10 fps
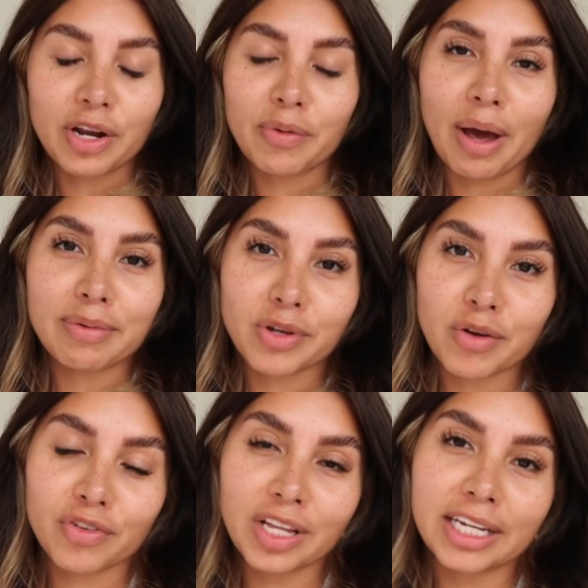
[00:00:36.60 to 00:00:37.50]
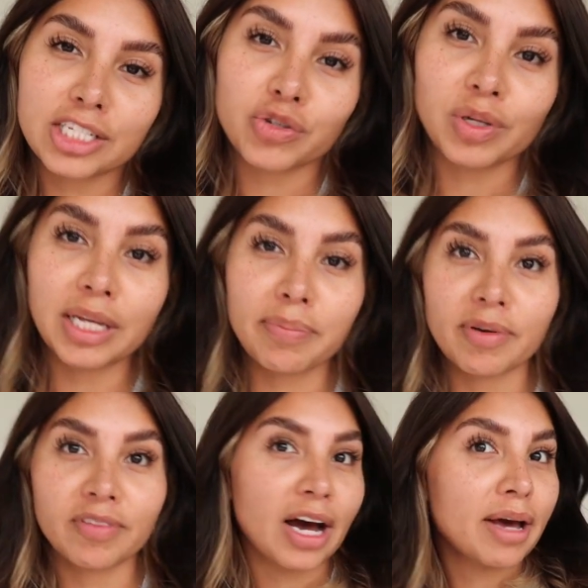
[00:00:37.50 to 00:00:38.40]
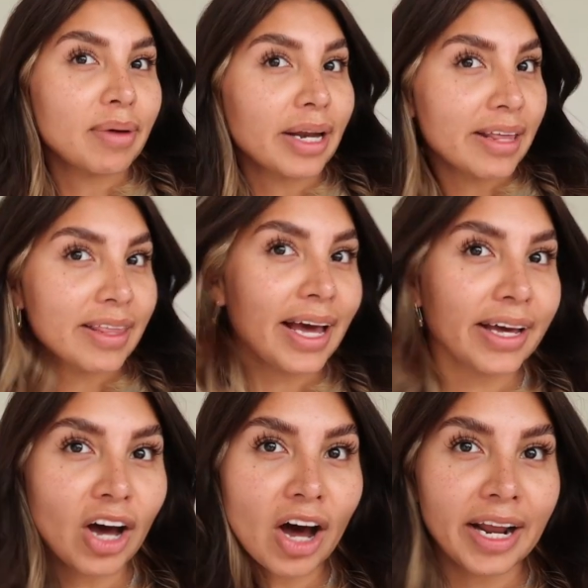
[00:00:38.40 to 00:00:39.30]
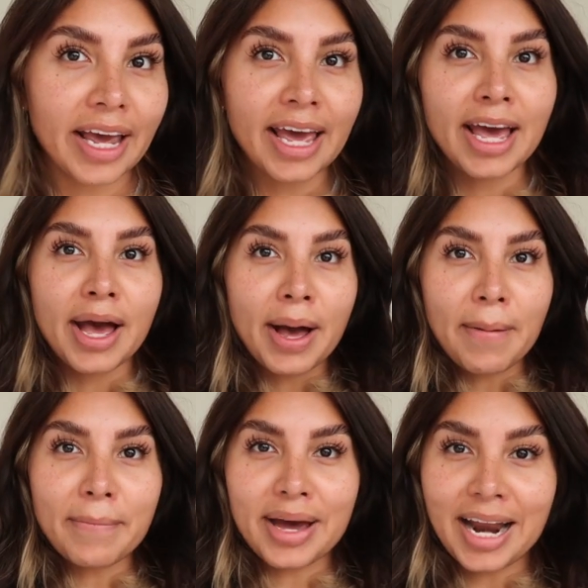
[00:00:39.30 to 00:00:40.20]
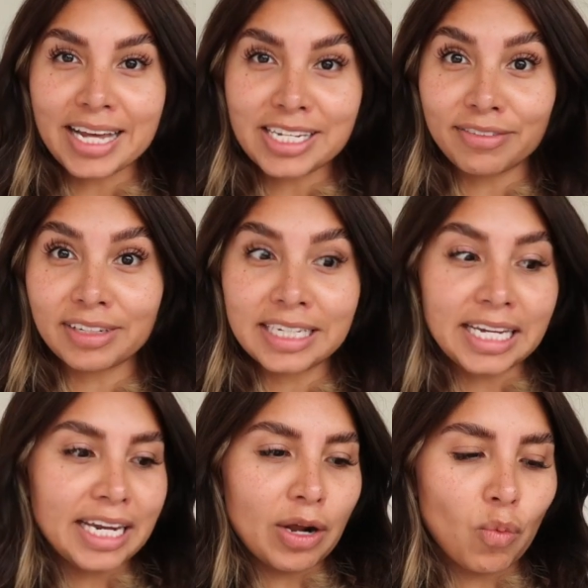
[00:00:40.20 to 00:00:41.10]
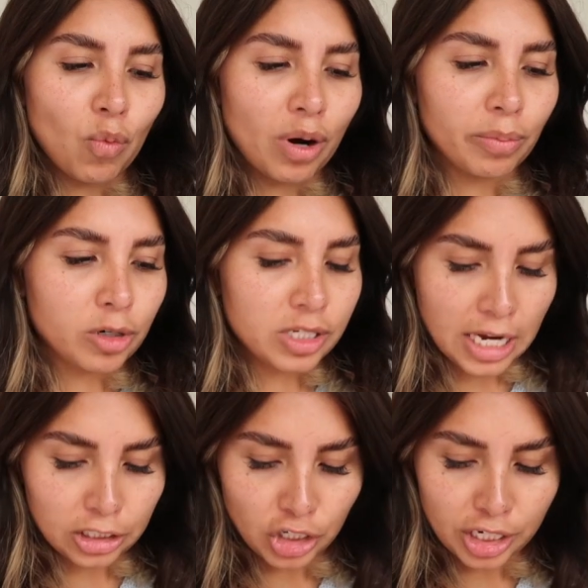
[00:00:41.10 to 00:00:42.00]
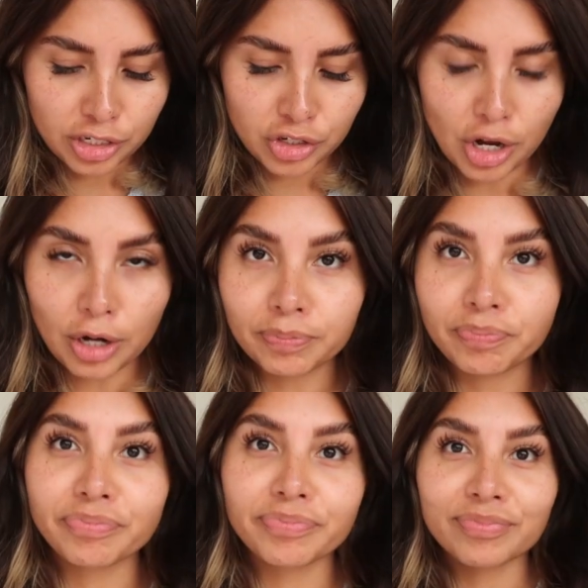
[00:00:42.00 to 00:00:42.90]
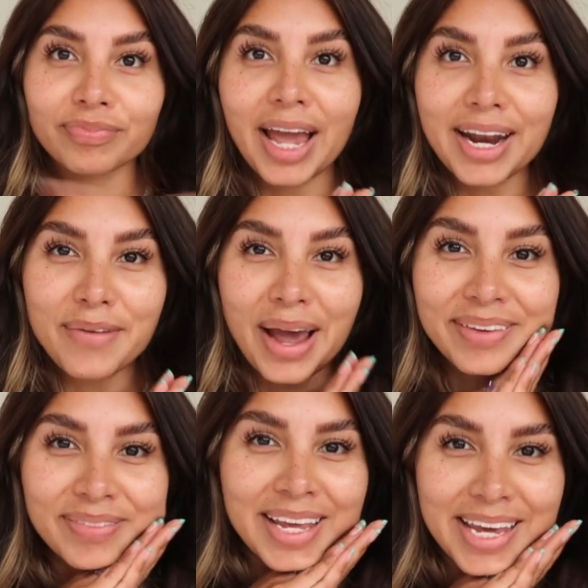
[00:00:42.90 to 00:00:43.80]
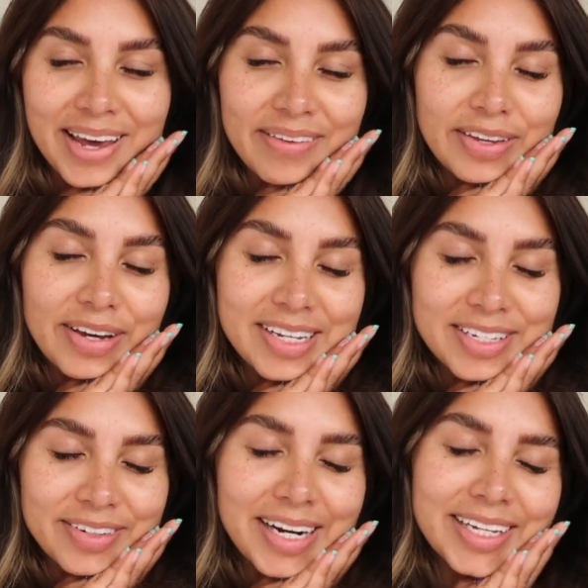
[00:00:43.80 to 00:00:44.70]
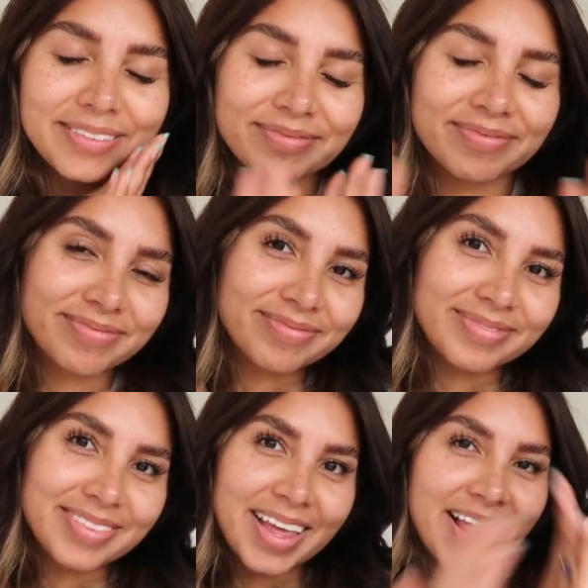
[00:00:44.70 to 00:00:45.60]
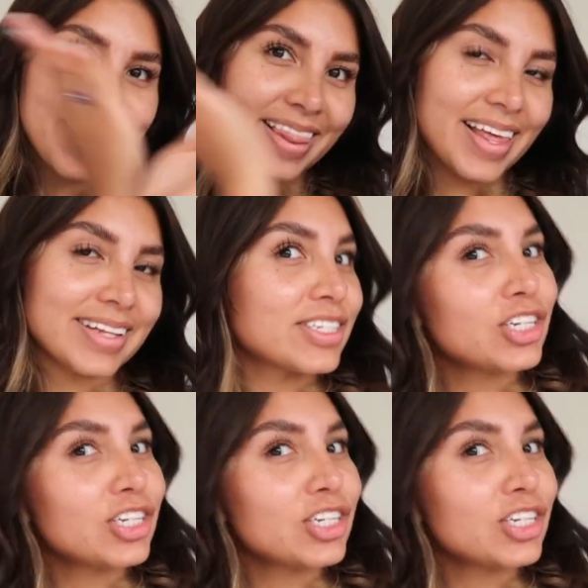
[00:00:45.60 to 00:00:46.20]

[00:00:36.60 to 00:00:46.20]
anyway, I was going for like a Dua Lipa vibe and I think I got it, but I definitely need one more session. So anyway, if you guys are ready, let's